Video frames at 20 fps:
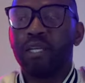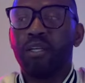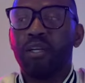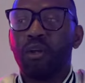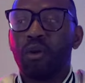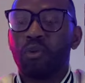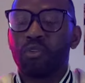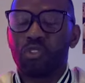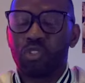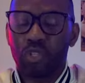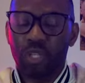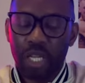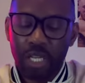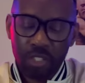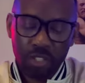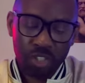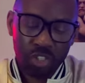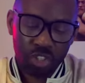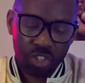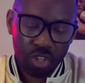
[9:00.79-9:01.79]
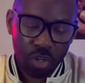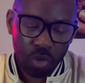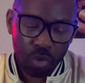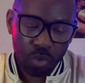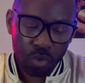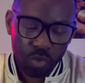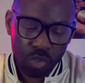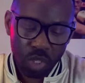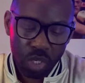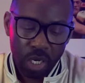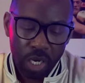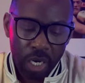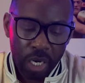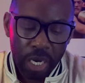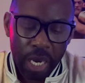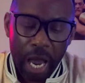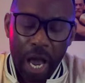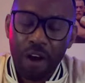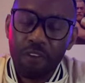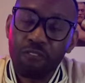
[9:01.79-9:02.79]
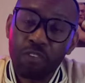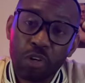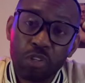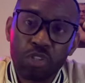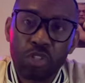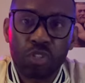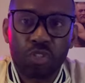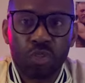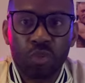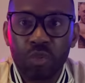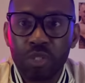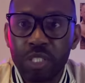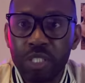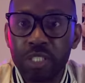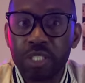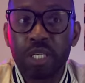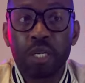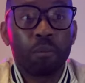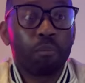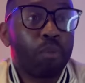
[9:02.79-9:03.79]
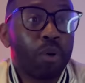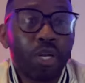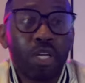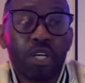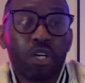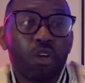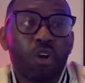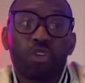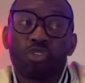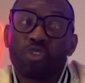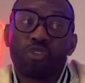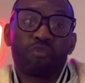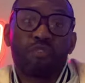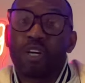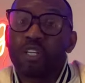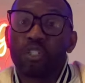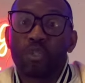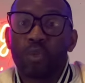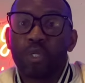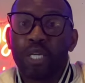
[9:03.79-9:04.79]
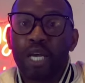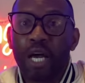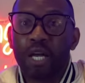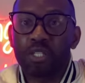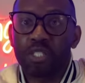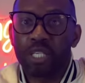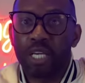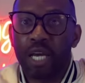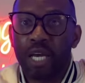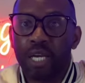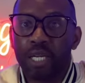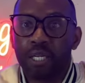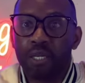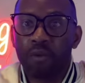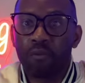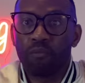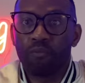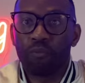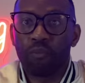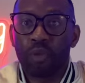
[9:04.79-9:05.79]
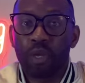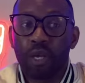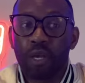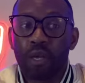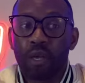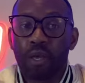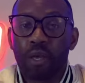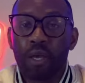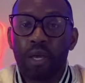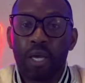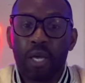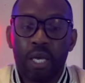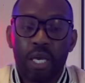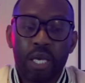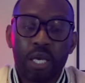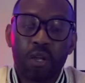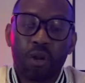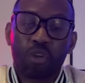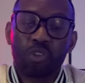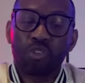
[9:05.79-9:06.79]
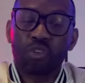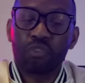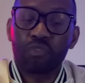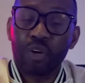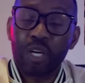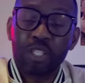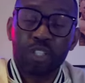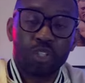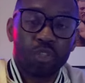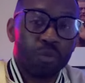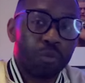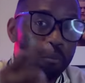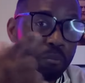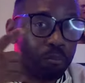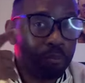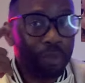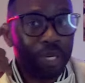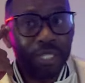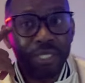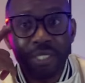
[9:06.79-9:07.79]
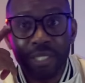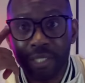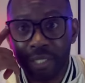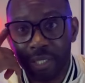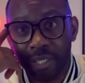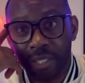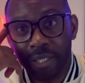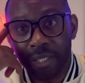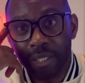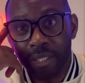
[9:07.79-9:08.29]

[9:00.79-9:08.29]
You know, so that just shows how versatile he is. But he can also fight you on the outside. He can also fight you mentally.